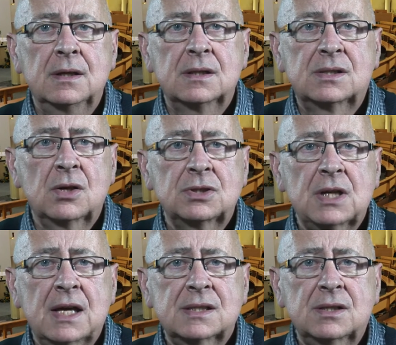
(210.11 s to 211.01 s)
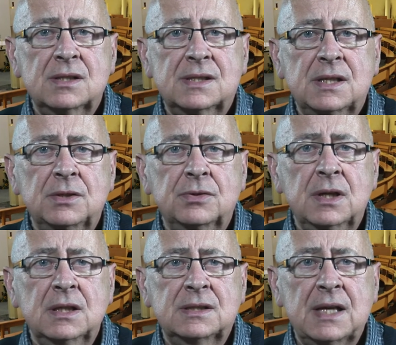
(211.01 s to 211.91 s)
such as
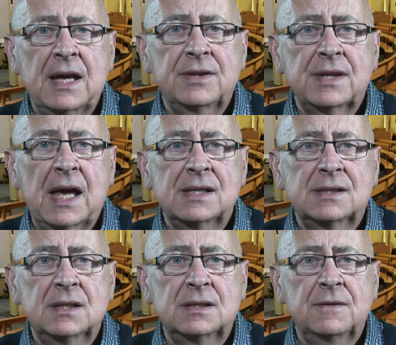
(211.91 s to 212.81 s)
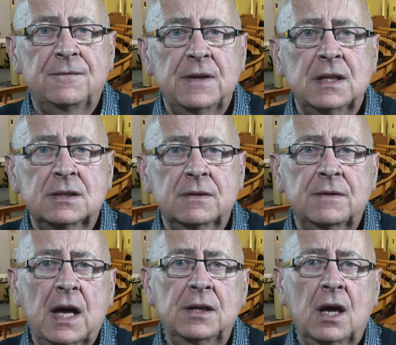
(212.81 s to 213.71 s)
considering death as the
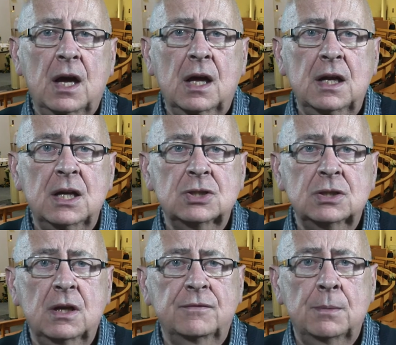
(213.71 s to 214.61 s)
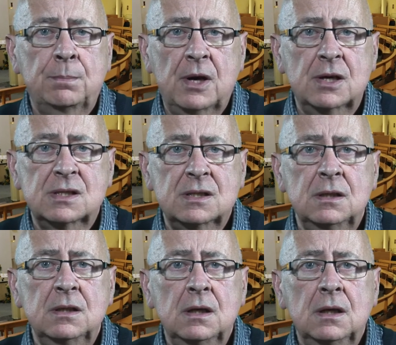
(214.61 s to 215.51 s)
definitive annihilation of the person,